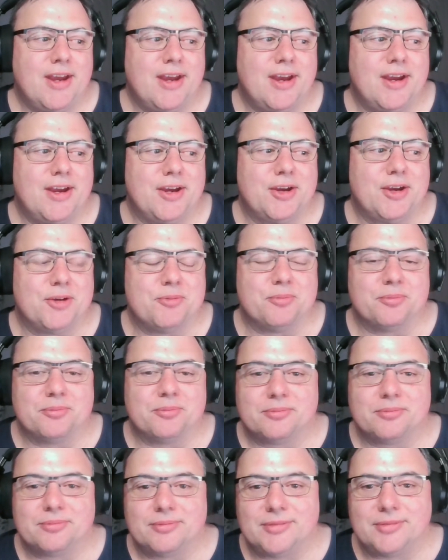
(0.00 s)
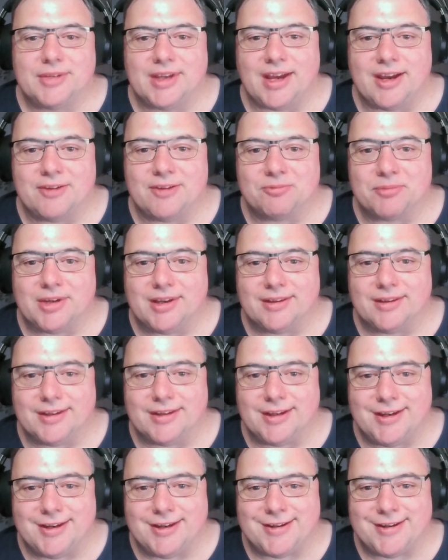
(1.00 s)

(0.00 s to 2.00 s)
gave me the